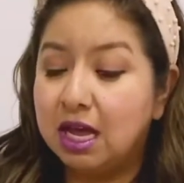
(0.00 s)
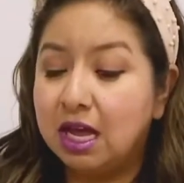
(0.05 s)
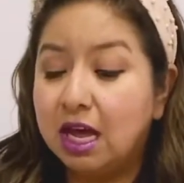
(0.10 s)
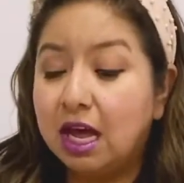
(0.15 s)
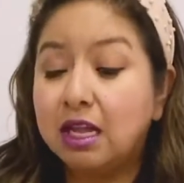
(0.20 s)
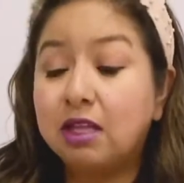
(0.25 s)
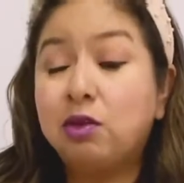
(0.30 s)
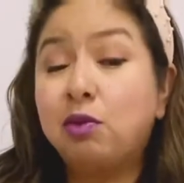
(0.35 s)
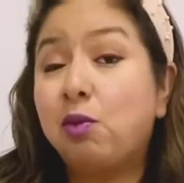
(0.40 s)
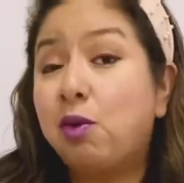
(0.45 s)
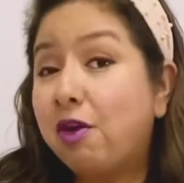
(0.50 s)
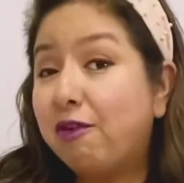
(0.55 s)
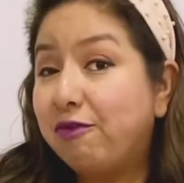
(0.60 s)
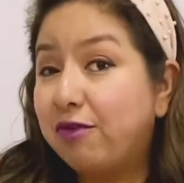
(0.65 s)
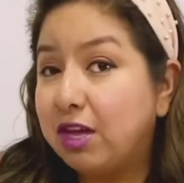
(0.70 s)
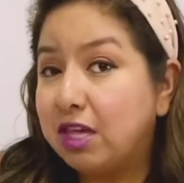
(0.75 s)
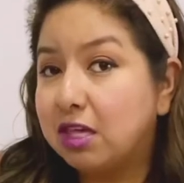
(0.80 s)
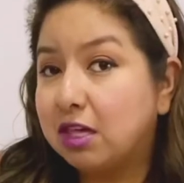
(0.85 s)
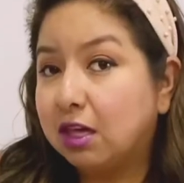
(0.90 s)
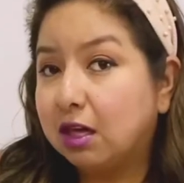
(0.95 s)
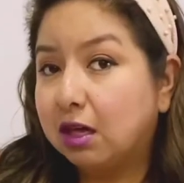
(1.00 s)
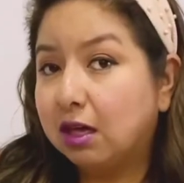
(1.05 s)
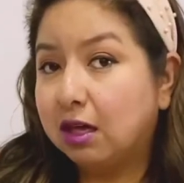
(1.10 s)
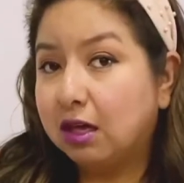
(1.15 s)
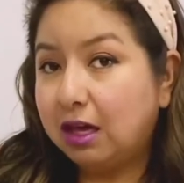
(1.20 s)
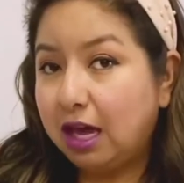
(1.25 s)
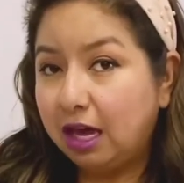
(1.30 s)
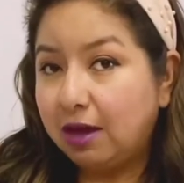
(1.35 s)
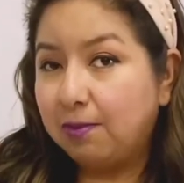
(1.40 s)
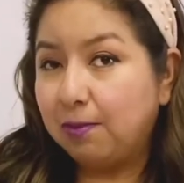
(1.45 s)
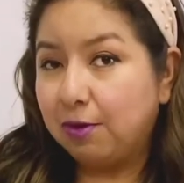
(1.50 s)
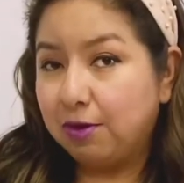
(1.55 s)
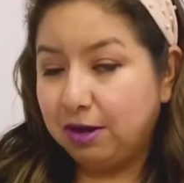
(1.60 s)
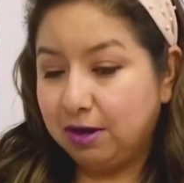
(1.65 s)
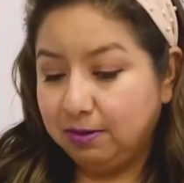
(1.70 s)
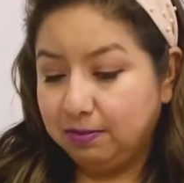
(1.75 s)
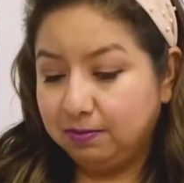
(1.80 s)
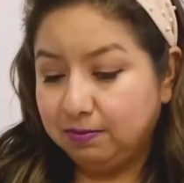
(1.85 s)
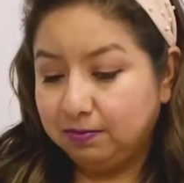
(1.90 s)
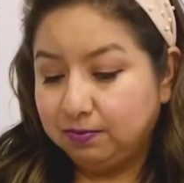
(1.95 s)
a 12-inch cake board.
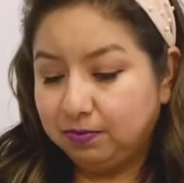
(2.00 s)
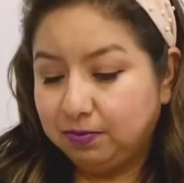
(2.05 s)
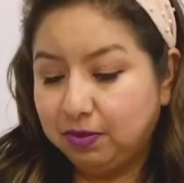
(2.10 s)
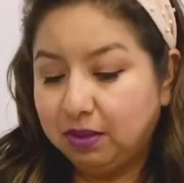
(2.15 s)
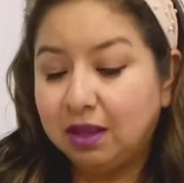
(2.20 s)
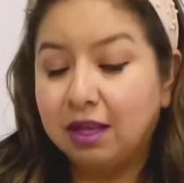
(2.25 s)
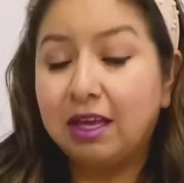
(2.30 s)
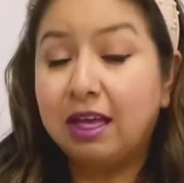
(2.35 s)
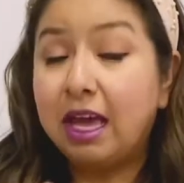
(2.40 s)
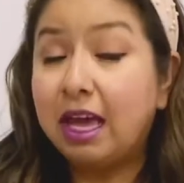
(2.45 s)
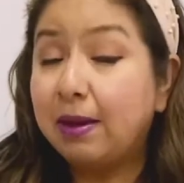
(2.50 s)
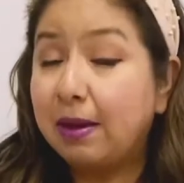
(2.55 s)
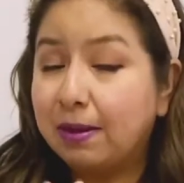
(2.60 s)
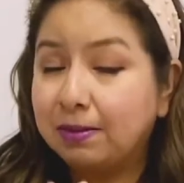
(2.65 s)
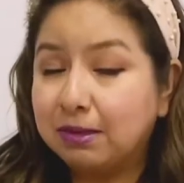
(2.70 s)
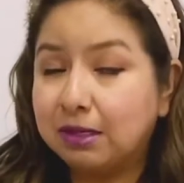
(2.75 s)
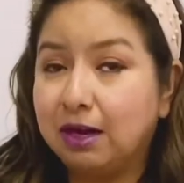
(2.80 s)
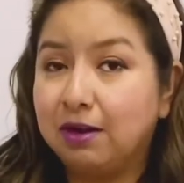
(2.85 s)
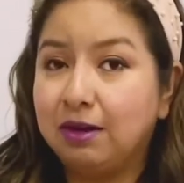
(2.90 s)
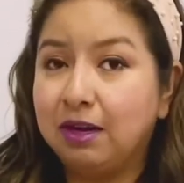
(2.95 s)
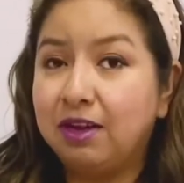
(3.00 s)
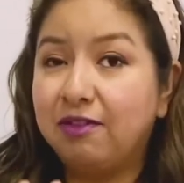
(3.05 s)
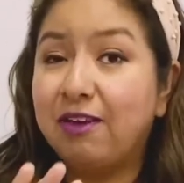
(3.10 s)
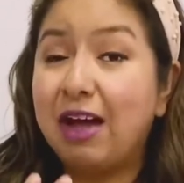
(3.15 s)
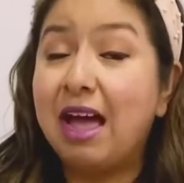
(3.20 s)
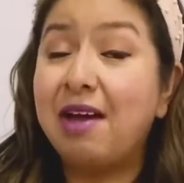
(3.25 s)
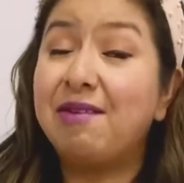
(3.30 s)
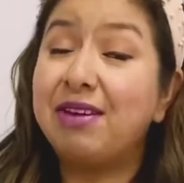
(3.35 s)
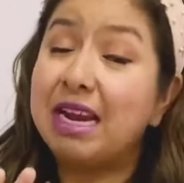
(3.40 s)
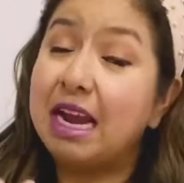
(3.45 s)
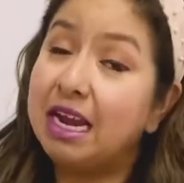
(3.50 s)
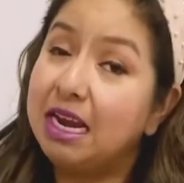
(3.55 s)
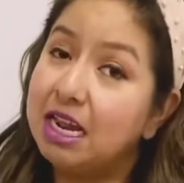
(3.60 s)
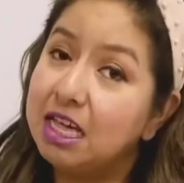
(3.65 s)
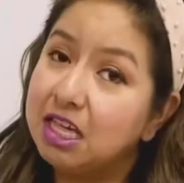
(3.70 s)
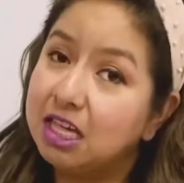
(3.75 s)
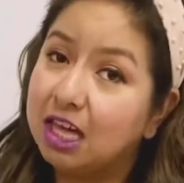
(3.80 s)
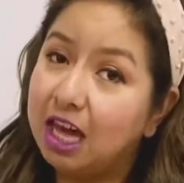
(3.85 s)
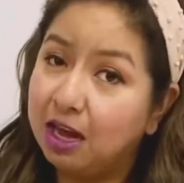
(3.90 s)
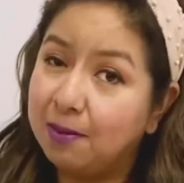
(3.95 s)
If I have an
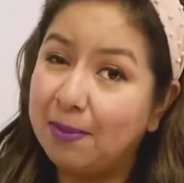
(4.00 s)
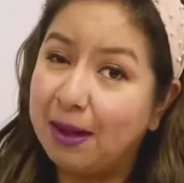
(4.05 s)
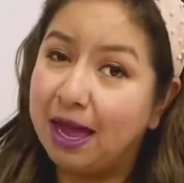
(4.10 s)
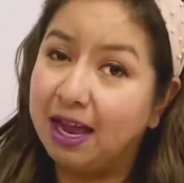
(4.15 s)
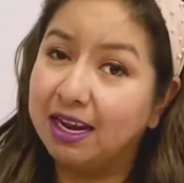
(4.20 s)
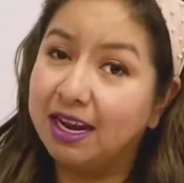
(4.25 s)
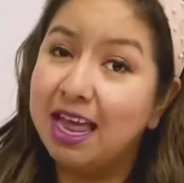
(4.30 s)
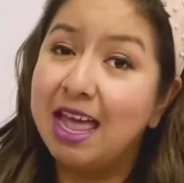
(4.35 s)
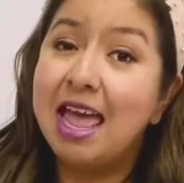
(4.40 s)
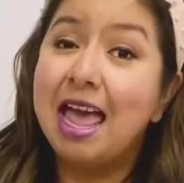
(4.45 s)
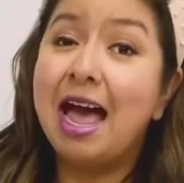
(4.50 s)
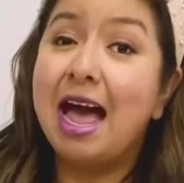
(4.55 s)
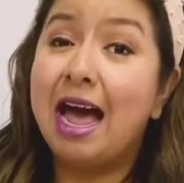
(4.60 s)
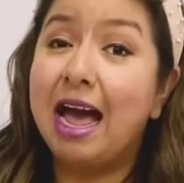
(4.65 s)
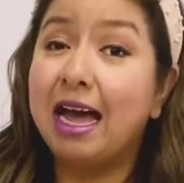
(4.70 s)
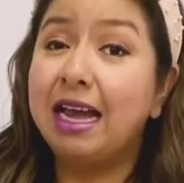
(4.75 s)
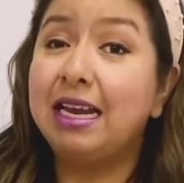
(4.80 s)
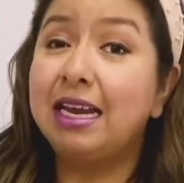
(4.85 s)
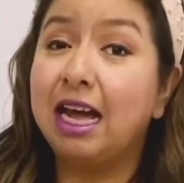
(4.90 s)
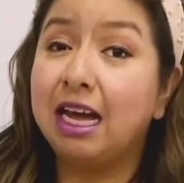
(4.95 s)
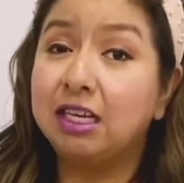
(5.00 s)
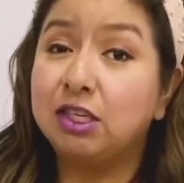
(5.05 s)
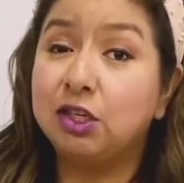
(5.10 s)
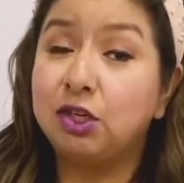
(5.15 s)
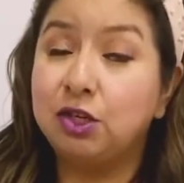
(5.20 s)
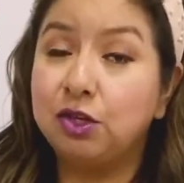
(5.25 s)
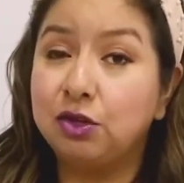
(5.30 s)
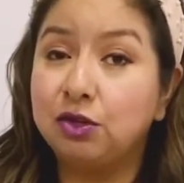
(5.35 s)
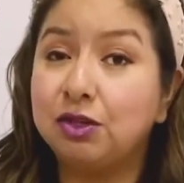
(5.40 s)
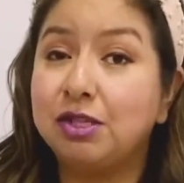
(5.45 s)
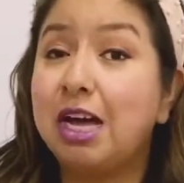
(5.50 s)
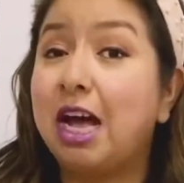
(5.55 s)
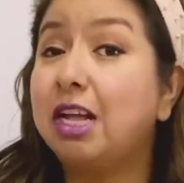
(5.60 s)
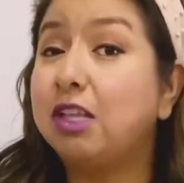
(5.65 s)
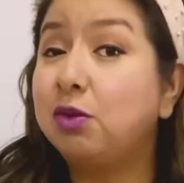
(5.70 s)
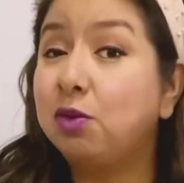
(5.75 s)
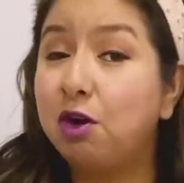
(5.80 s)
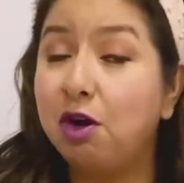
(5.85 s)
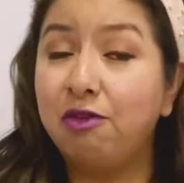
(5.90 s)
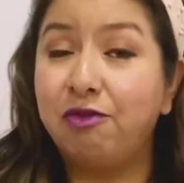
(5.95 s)
8-inch cake pan, I like to use a
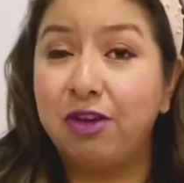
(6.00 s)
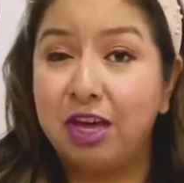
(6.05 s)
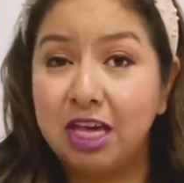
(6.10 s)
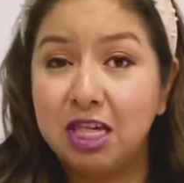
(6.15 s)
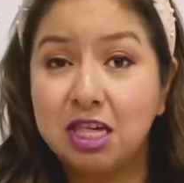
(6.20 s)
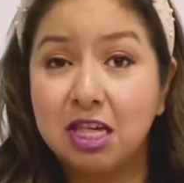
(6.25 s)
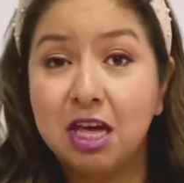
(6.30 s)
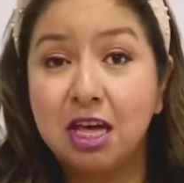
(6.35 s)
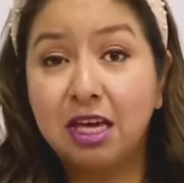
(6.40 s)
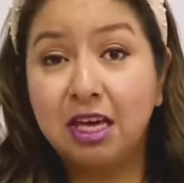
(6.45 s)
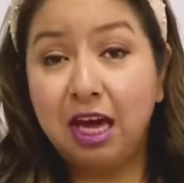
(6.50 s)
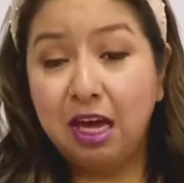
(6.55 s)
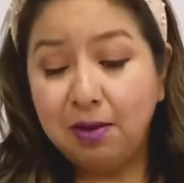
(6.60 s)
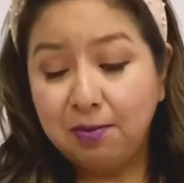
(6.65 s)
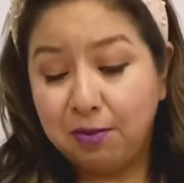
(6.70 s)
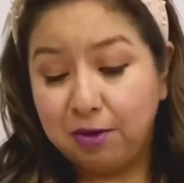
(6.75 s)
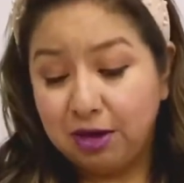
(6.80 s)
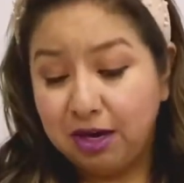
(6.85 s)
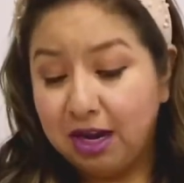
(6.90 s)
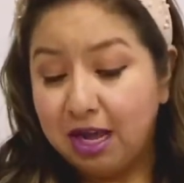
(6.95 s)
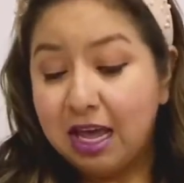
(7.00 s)
12-inch cake board.